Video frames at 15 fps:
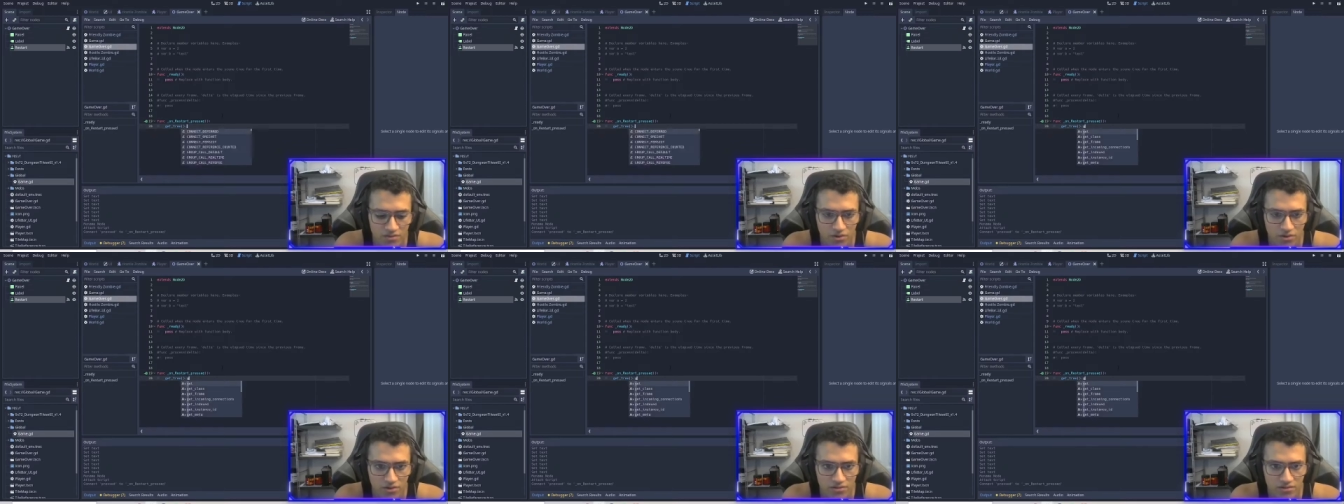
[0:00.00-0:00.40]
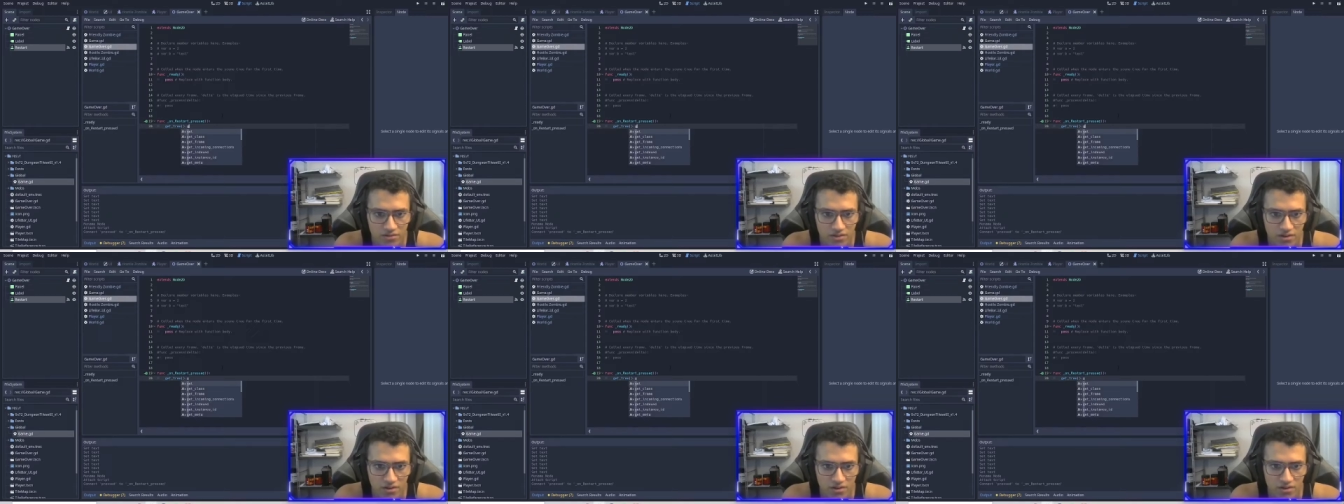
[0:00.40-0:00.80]
dot
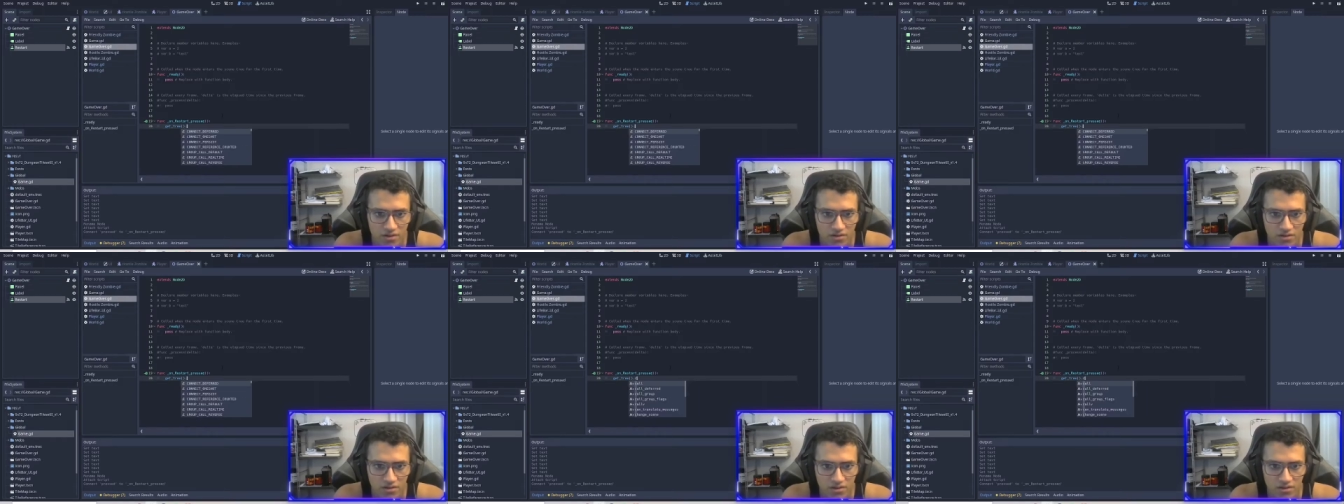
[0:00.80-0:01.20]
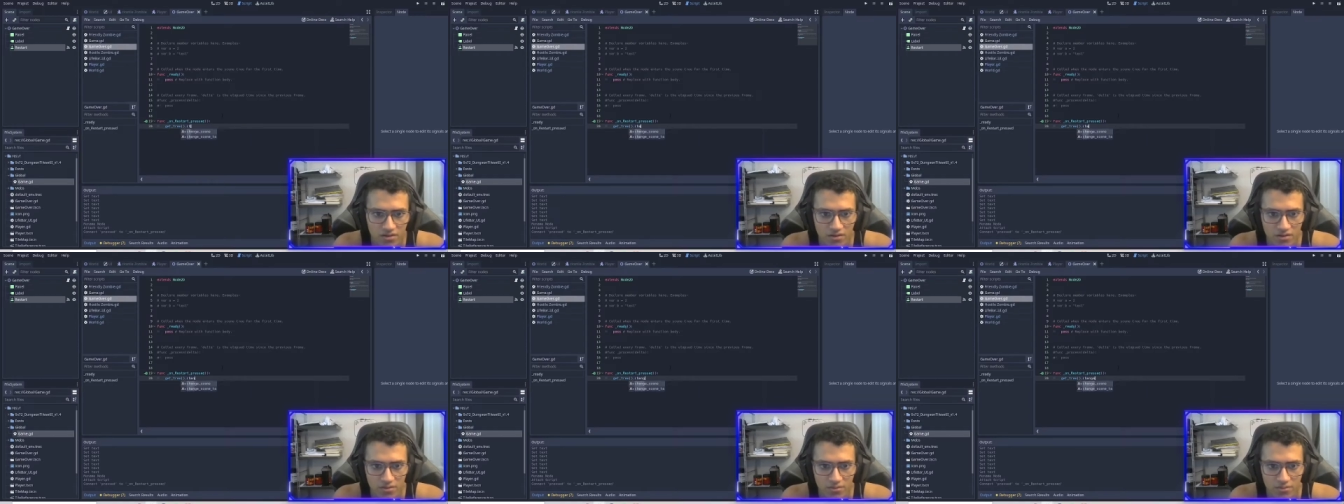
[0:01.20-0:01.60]

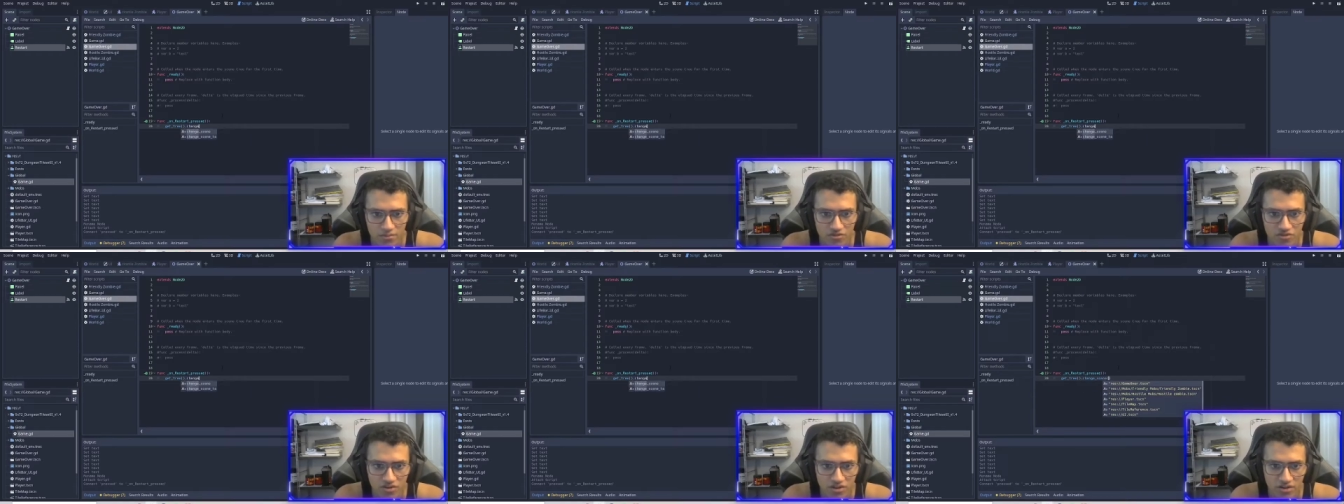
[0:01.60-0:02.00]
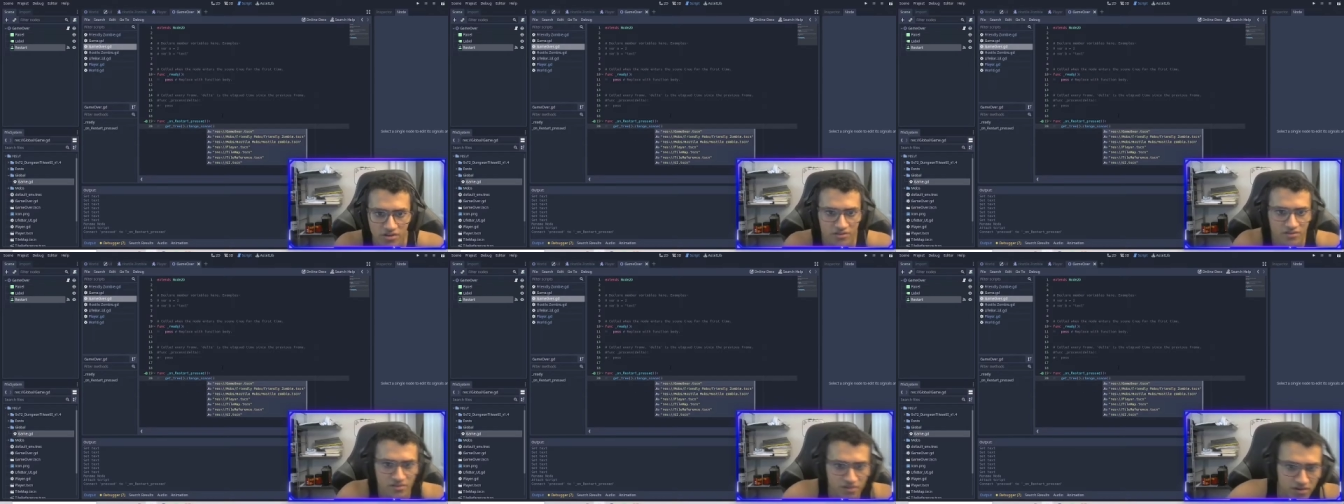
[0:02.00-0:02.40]
um,
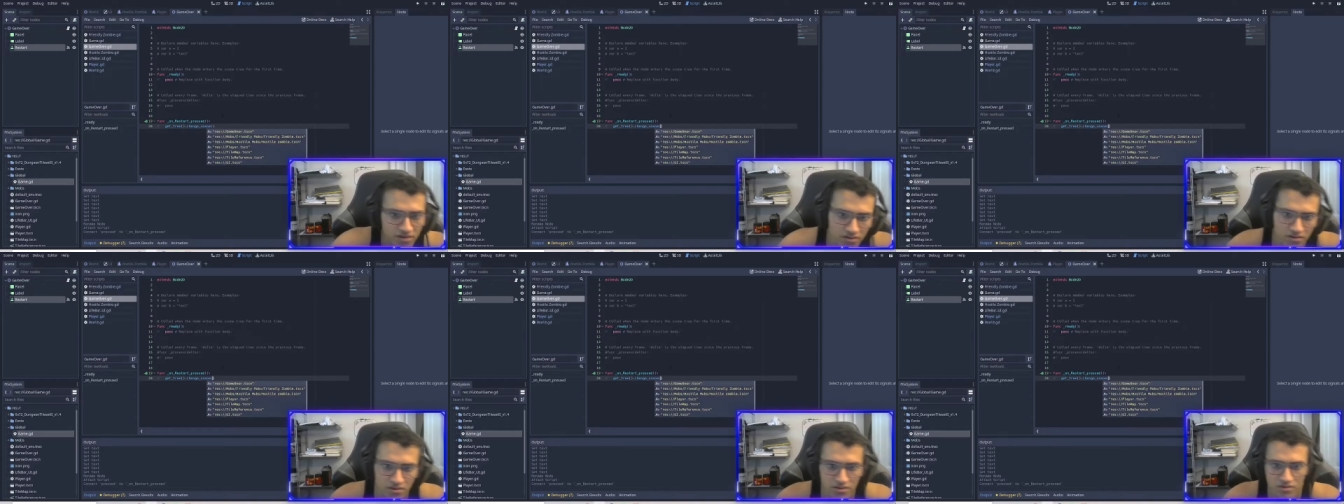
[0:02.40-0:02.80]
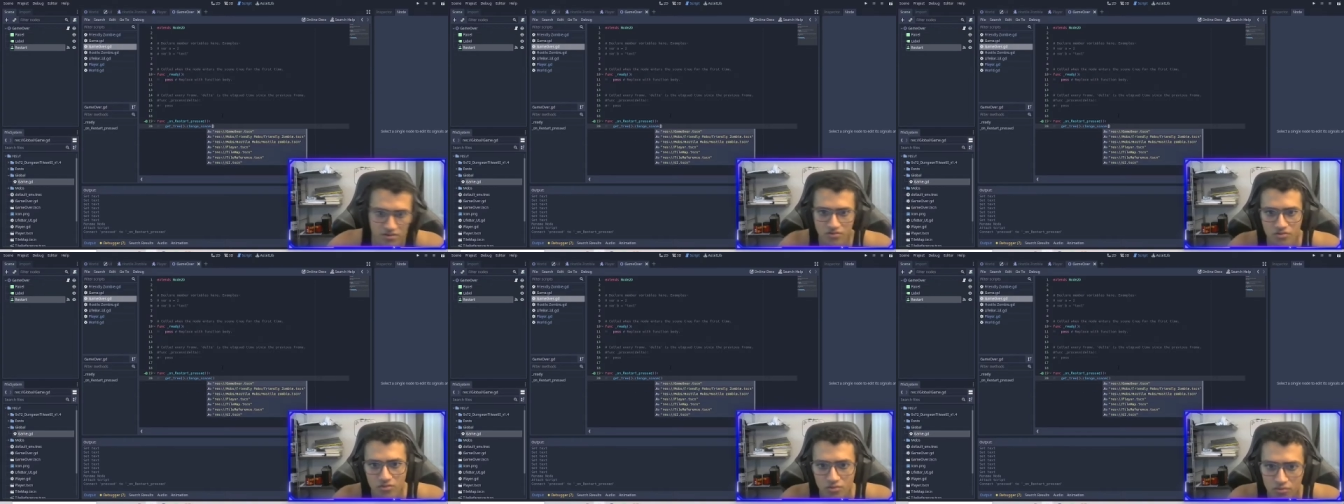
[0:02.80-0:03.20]
change scene
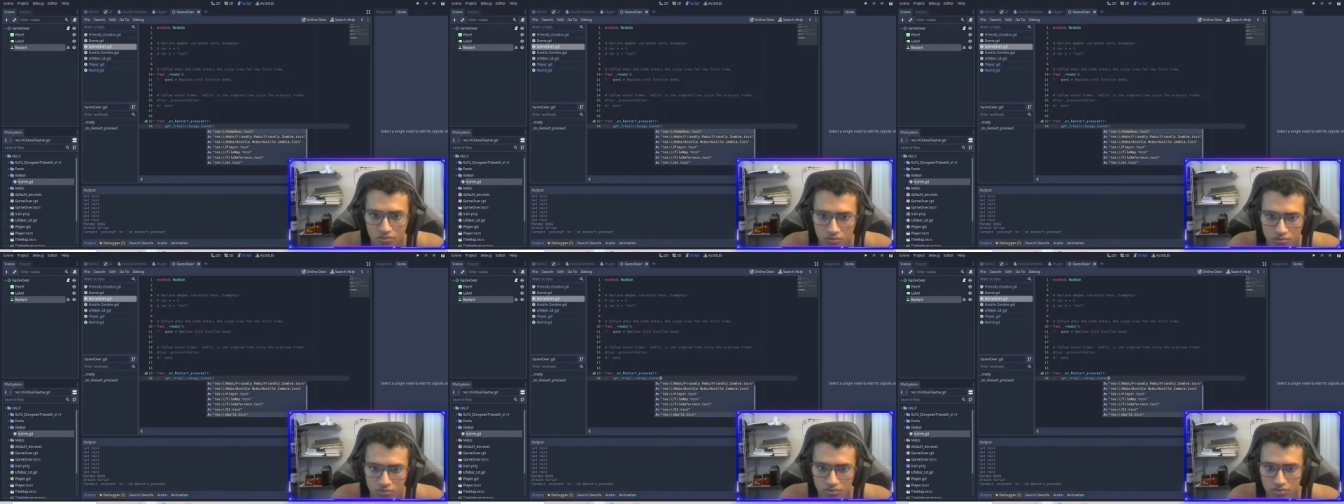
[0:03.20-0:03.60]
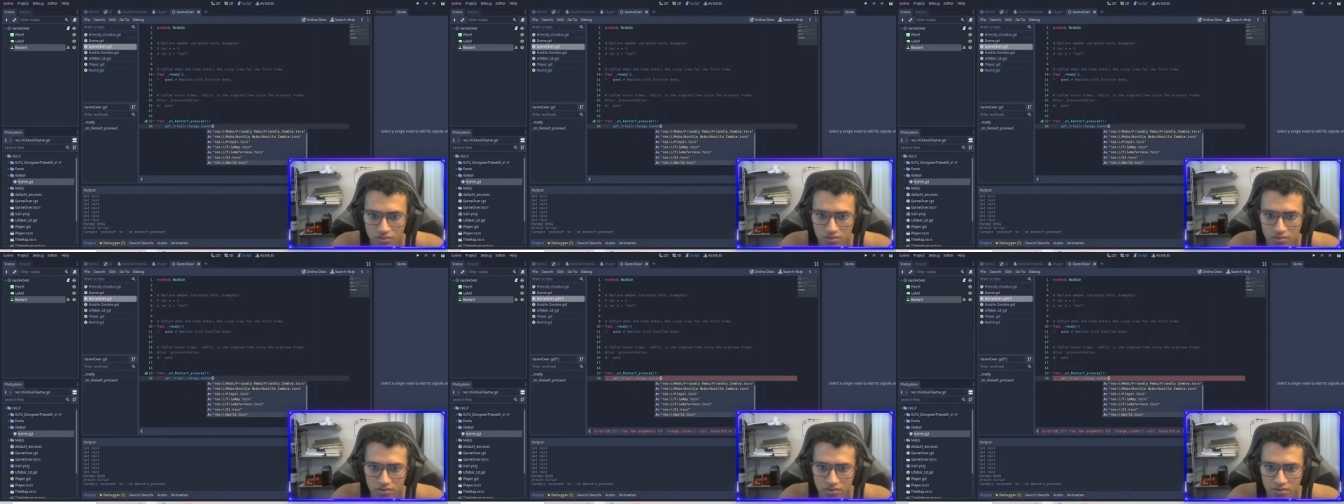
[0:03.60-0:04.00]
to
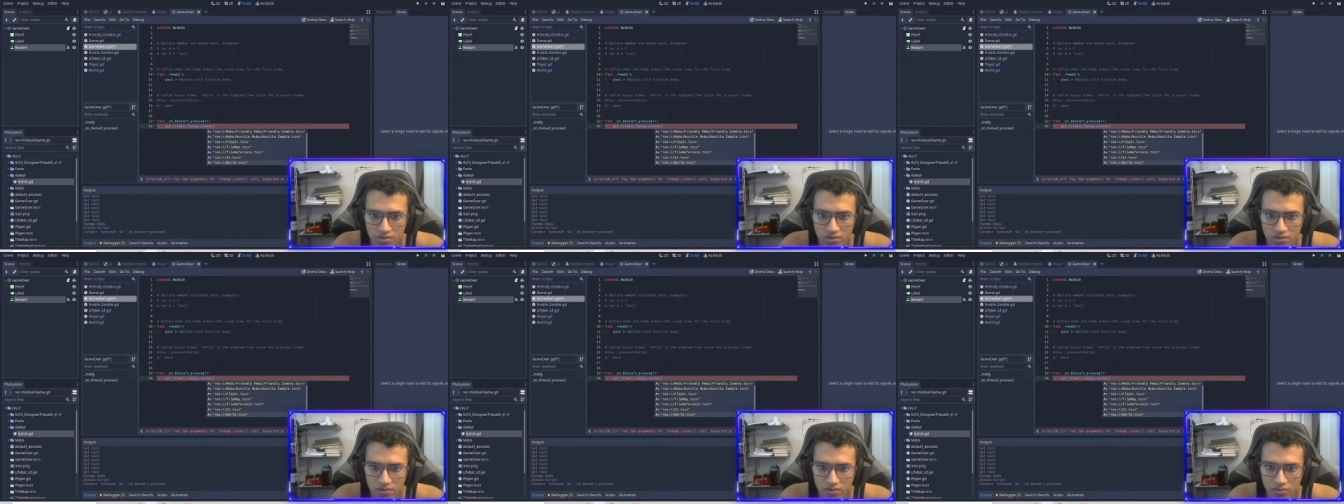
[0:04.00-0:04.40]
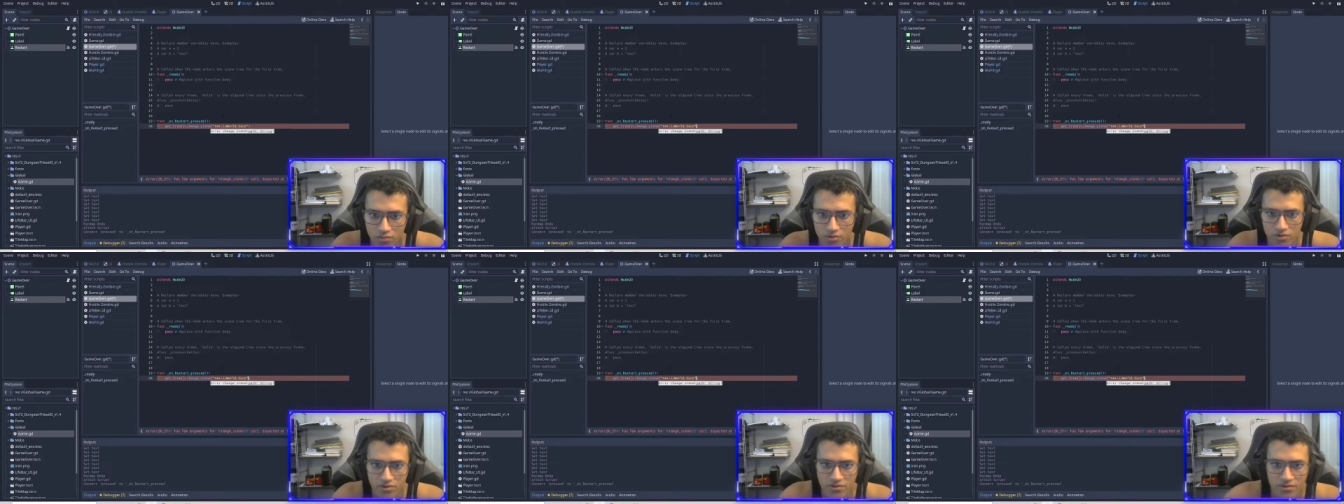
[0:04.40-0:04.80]

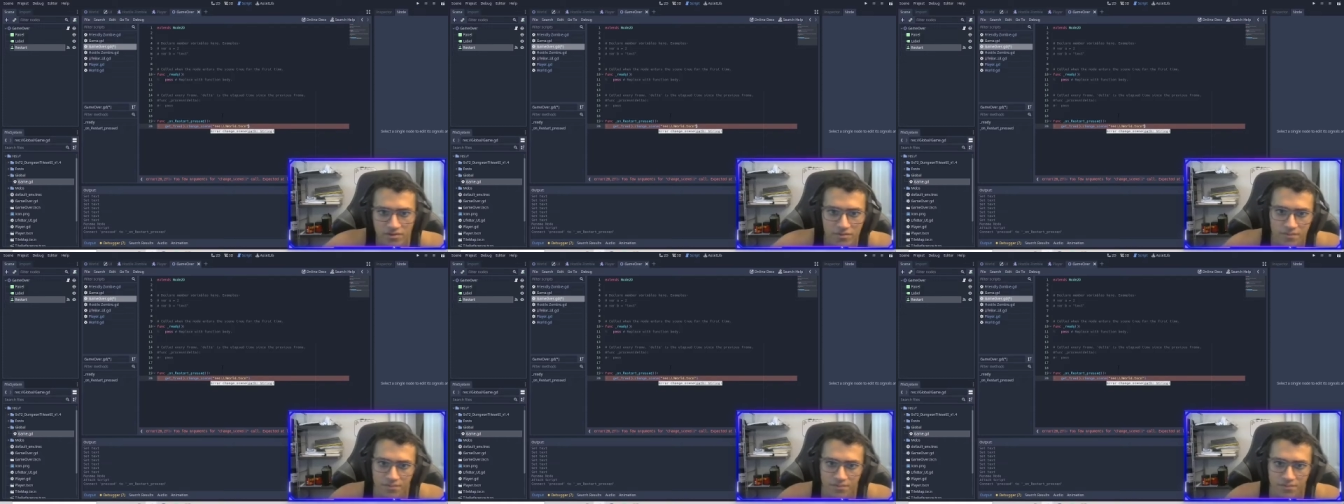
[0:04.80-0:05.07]
world.